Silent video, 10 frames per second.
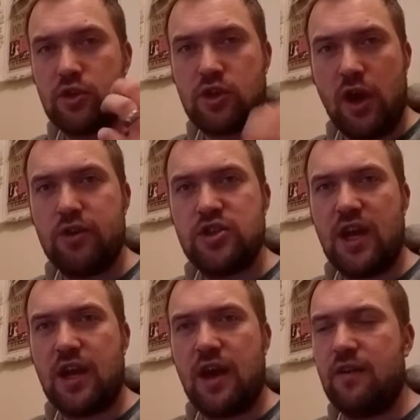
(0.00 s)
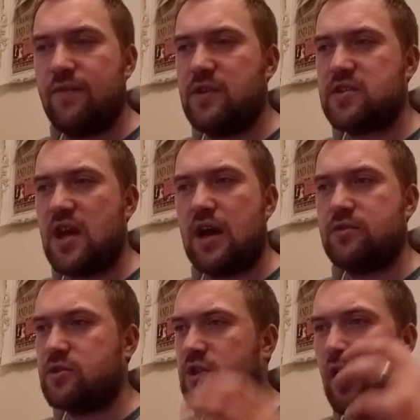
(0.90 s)
Go and check it out for
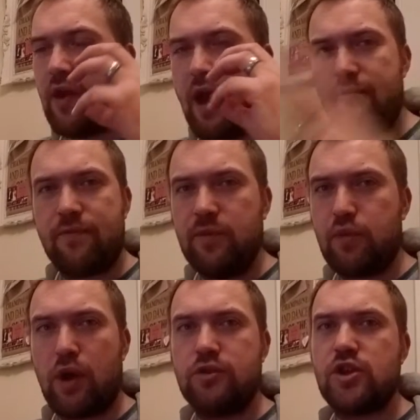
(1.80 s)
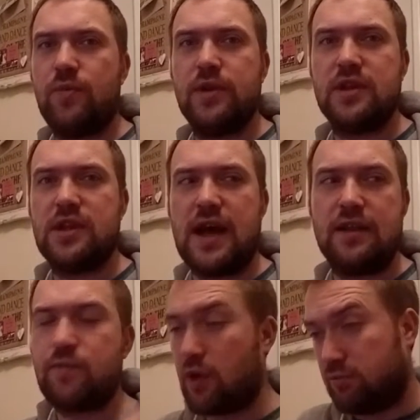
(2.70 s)
yourselves. You know, every pro shop in the
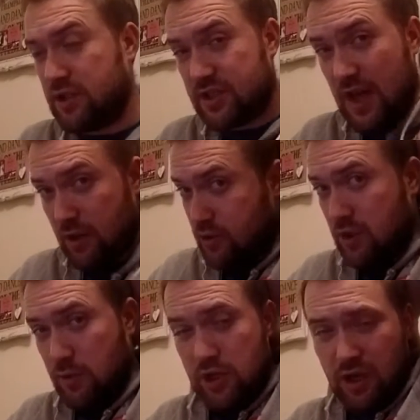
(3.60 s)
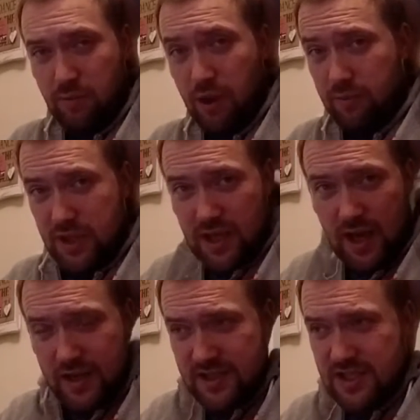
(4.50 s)
land probably sells them, and you could probably
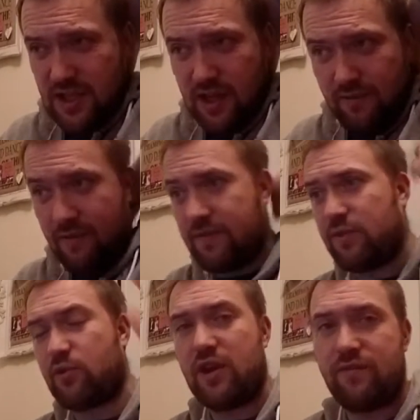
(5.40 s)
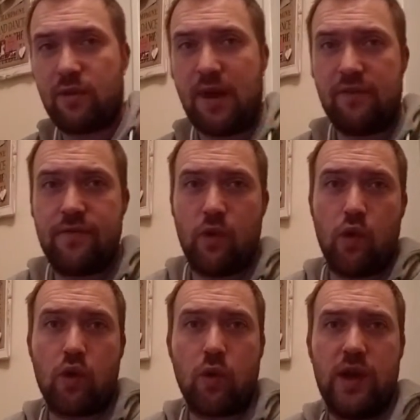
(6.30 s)
get a sleeve of three for about
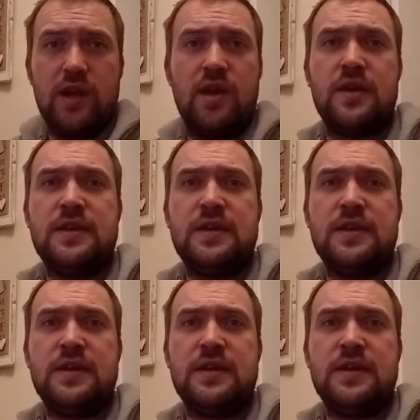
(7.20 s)
4 quid.